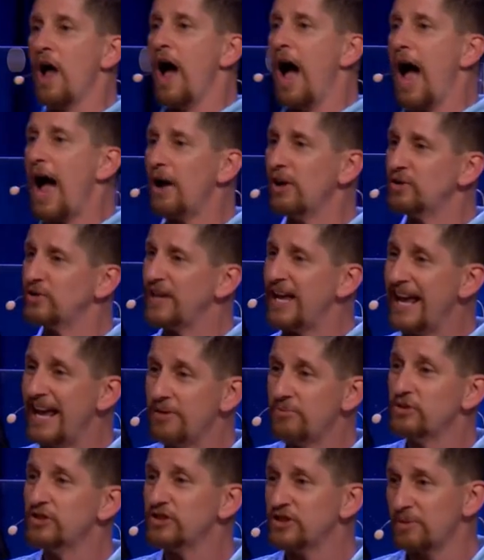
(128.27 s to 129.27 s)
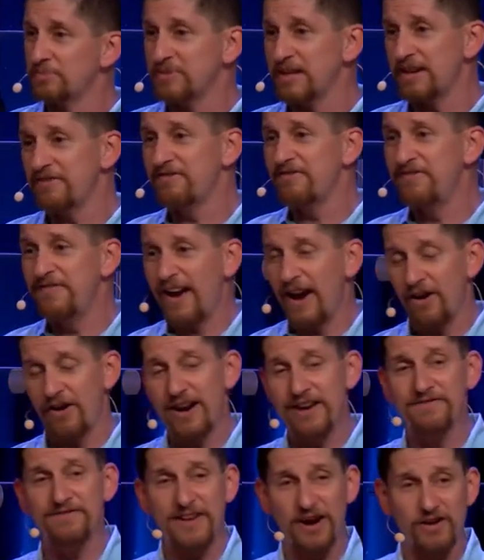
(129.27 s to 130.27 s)
I was hit with something
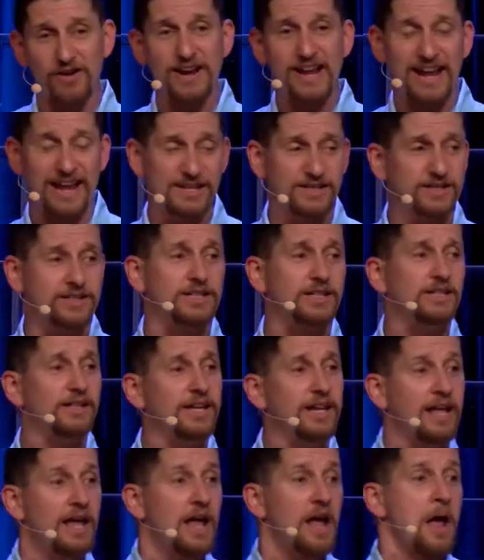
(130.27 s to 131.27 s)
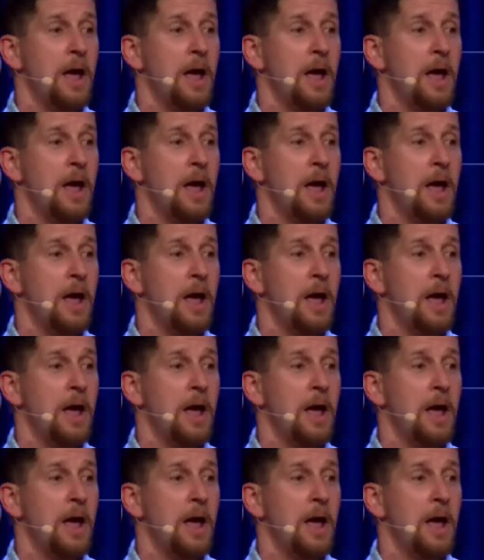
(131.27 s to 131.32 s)
very, very instantly.